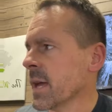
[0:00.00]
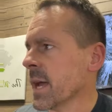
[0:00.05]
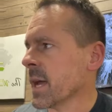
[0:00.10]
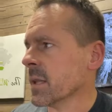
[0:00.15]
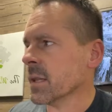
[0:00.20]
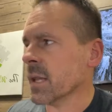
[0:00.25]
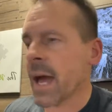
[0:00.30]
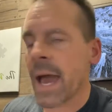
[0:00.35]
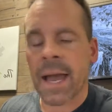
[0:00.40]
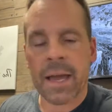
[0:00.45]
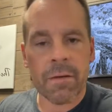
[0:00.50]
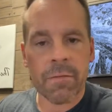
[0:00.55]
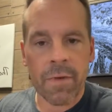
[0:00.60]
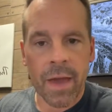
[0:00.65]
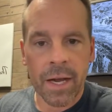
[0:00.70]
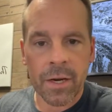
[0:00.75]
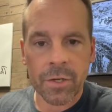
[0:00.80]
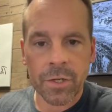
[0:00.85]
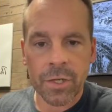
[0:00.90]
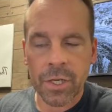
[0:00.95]
like lack of
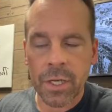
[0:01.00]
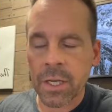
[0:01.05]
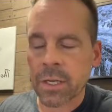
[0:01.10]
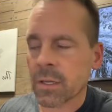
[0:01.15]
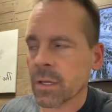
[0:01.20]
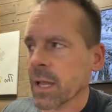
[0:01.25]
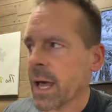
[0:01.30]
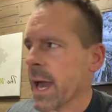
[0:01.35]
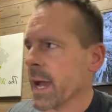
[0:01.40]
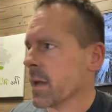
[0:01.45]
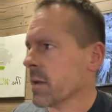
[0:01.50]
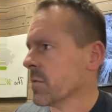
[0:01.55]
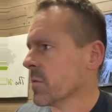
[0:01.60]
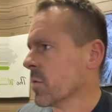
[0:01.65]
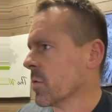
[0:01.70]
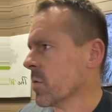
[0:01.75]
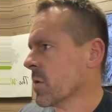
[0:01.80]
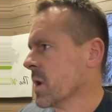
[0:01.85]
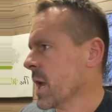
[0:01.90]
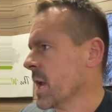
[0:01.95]
energy, lack of
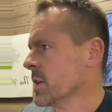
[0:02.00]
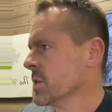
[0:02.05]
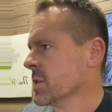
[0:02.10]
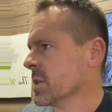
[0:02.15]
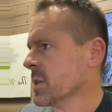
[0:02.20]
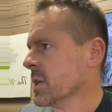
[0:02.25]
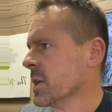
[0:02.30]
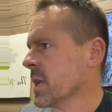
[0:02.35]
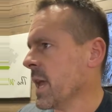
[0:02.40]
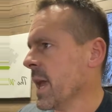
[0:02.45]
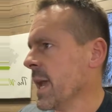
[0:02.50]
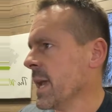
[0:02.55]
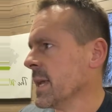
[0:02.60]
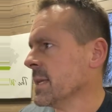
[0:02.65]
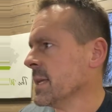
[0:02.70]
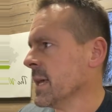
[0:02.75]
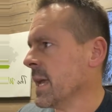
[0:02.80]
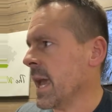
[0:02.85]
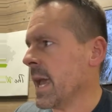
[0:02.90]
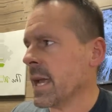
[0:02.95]
coordination,
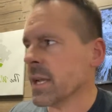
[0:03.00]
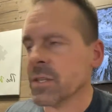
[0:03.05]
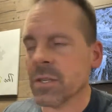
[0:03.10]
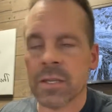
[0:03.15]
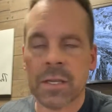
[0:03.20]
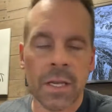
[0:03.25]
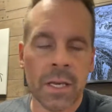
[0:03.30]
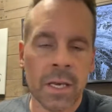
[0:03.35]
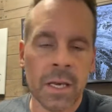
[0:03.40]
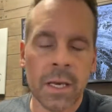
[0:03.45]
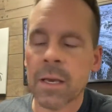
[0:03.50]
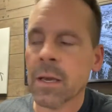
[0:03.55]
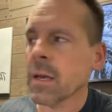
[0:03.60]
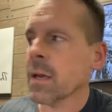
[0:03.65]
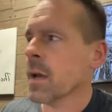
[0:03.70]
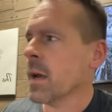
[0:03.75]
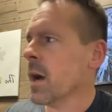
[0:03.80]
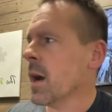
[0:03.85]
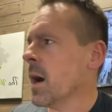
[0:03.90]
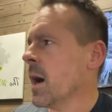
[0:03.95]
ADHD.
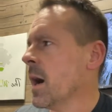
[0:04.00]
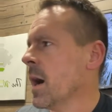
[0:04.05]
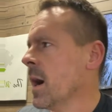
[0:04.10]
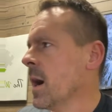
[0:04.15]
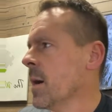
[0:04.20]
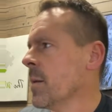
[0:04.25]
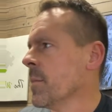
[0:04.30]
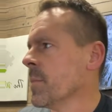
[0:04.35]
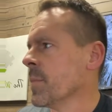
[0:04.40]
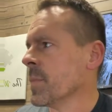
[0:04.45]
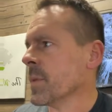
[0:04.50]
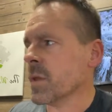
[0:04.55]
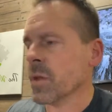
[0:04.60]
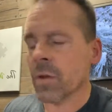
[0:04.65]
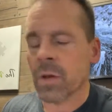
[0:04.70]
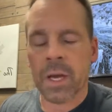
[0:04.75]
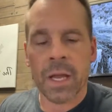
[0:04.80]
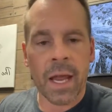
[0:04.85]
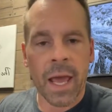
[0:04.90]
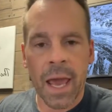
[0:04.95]

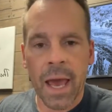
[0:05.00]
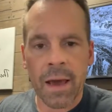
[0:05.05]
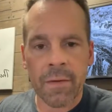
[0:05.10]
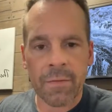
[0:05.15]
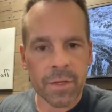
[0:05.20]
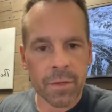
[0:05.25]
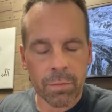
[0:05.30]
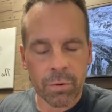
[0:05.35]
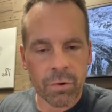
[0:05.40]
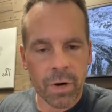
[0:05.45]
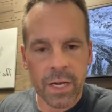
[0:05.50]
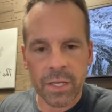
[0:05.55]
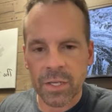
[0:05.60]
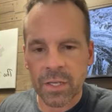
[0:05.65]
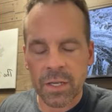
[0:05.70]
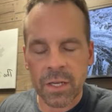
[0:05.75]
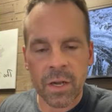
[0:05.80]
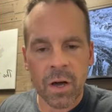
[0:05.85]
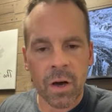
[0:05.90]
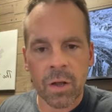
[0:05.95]
You can have
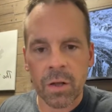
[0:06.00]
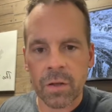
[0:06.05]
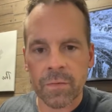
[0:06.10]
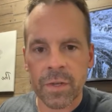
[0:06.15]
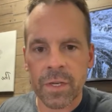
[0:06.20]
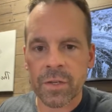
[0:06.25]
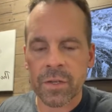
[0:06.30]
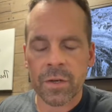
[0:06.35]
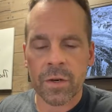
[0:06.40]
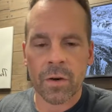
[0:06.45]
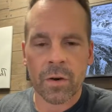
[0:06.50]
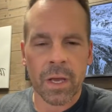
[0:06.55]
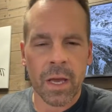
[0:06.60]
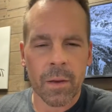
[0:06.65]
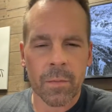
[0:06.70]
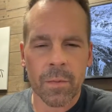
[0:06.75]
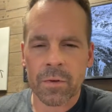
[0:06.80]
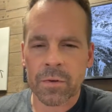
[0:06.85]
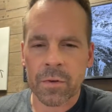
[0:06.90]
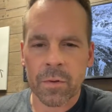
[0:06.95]
depression, all of these
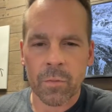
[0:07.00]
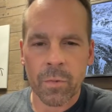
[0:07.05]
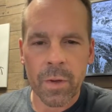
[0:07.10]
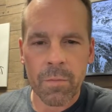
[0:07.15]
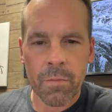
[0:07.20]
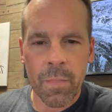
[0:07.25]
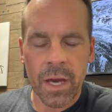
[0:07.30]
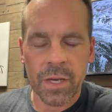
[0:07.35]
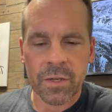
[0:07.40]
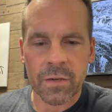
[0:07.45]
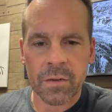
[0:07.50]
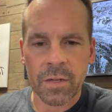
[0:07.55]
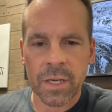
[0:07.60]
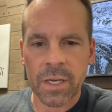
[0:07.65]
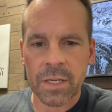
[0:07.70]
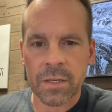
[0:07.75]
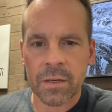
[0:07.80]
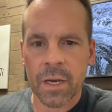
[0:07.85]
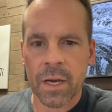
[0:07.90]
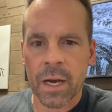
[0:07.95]
neurochemicals, and we measure
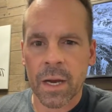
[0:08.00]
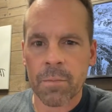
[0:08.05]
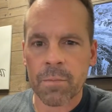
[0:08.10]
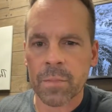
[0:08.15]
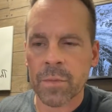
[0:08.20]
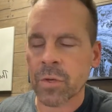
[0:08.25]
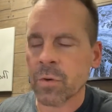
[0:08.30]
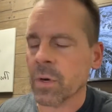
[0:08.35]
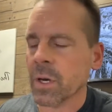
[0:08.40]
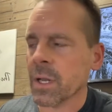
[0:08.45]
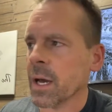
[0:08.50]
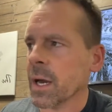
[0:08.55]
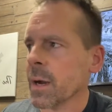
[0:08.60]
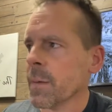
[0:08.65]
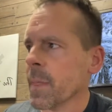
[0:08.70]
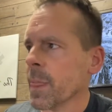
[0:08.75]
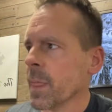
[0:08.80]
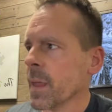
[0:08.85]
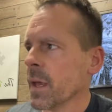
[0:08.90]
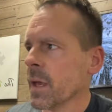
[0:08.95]
these doing
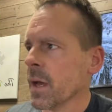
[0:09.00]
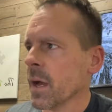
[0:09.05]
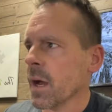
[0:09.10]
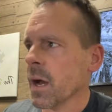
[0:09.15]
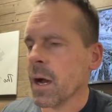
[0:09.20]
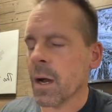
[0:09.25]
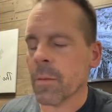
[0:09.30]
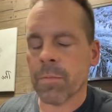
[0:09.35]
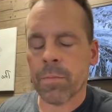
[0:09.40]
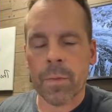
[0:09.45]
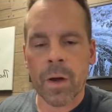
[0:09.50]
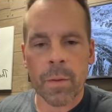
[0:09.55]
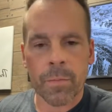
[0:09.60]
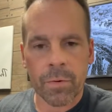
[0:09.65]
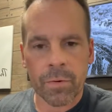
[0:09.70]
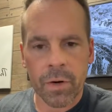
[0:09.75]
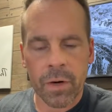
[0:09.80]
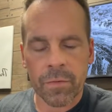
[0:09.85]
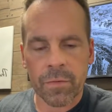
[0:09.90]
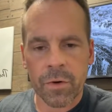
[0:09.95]
a
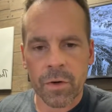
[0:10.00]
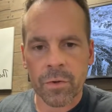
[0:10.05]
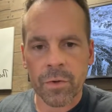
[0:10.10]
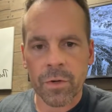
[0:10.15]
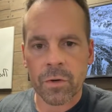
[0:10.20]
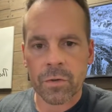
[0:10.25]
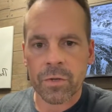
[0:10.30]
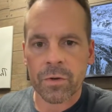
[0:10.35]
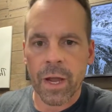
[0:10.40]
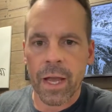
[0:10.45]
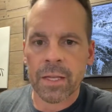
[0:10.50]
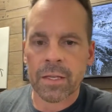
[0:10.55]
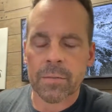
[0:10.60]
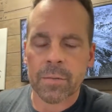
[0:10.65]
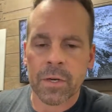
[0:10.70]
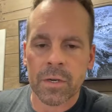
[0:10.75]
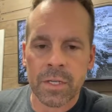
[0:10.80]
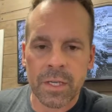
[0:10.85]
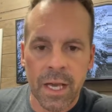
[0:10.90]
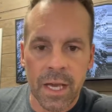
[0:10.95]
peripheral
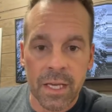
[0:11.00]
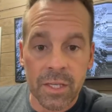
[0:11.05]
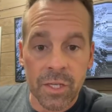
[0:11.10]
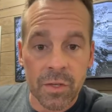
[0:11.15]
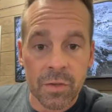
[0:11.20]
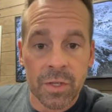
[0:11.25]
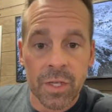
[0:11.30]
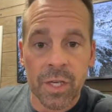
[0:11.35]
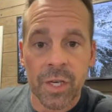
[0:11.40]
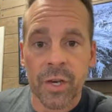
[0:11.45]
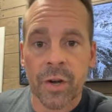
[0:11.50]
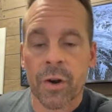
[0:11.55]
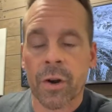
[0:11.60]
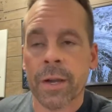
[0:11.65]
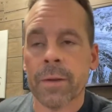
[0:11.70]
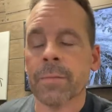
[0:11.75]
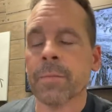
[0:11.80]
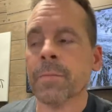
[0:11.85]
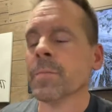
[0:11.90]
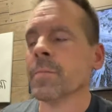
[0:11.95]
neurotransmitter test using
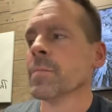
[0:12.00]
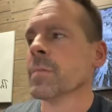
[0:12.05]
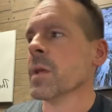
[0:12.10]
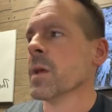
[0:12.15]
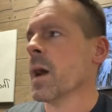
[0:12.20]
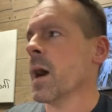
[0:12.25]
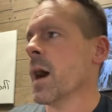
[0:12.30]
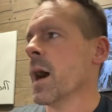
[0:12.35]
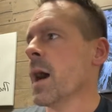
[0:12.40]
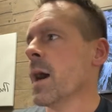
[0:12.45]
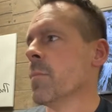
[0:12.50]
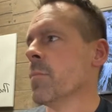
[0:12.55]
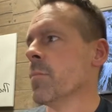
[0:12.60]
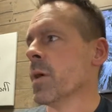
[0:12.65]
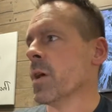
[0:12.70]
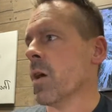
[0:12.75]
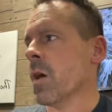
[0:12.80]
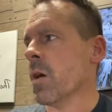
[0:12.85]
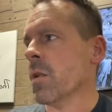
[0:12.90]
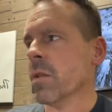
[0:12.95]
urine.
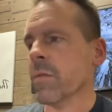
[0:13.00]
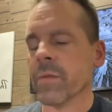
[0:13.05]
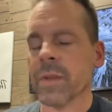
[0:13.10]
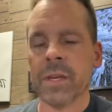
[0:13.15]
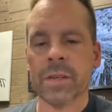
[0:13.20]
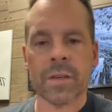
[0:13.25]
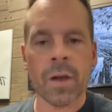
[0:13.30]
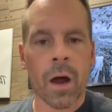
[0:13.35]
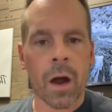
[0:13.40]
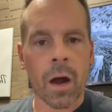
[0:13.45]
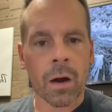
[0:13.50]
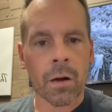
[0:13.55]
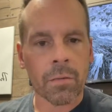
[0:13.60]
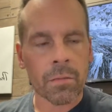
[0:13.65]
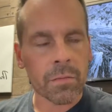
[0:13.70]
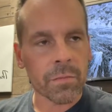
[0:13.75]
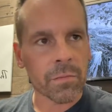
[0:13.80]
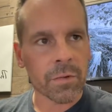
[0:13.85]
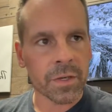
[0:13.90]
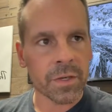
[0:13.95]
But all of these
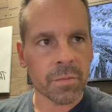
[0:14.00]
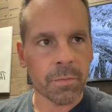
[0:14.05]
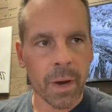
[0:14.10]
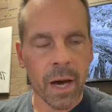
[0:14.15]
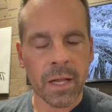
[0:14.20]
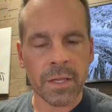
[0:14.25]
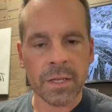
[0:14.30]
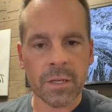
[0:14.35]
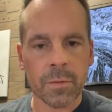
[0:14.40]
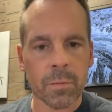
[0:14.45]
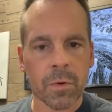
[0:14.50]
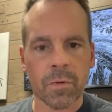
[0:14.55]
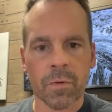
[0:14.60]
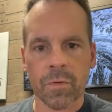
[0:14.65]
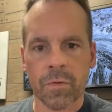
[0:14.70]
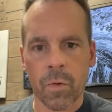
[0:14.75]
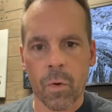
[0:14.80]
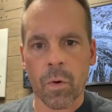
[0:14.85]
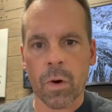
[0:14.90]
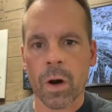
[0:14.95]
are responsible
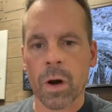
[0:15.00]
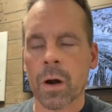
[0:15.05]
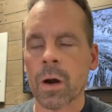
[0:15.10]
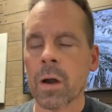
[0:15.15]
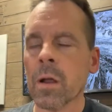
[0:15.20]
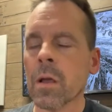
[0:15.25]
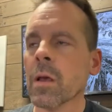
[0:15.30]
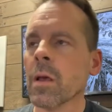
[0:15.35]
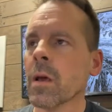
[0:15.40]
for